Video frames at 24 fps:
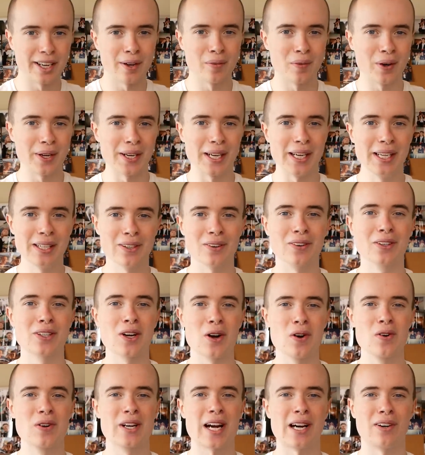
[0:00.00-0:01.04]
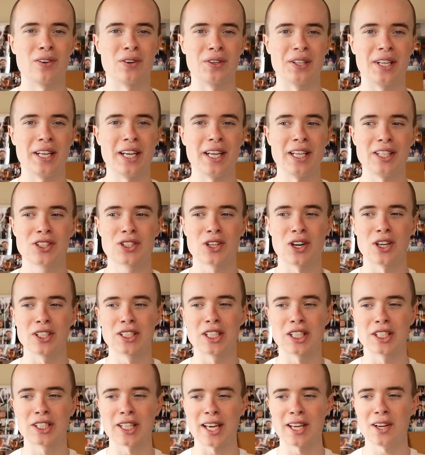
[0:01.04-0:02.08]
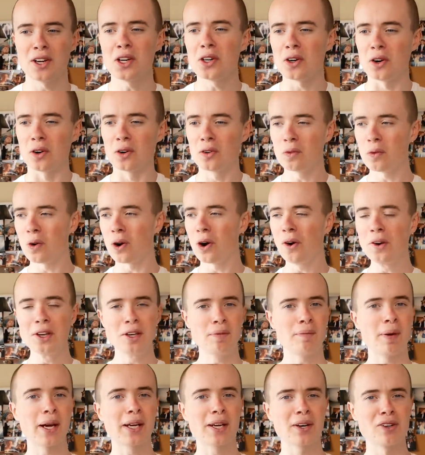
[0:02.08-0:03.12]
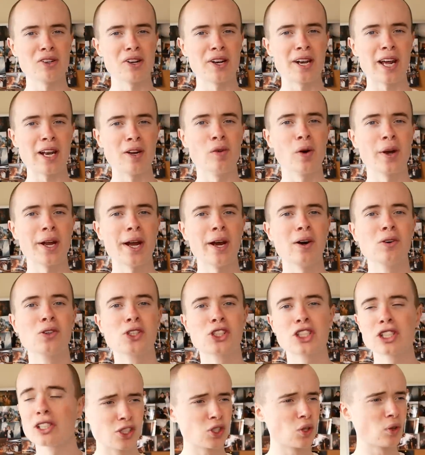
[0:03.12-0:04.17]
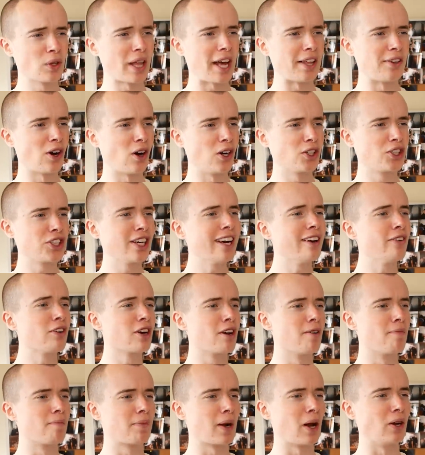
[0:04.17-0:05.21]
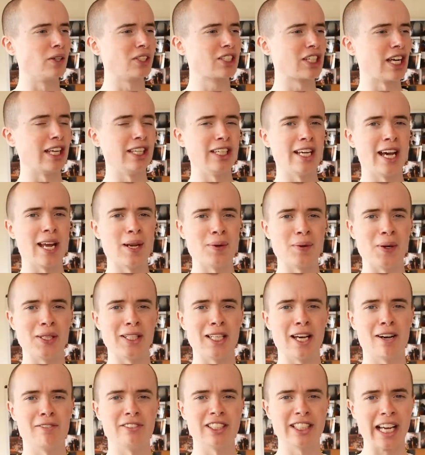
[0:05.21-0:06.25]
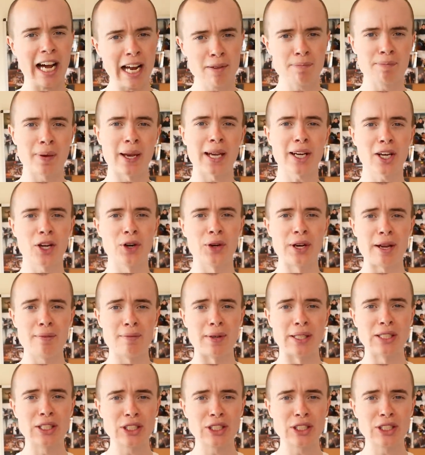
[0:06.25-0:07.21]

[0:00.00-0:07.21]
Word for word: And then when he got called out on it, he tried to say, oh, why would you pick on anyone else? I saw that Nigerian bloke say the N-word the other day. Pick on him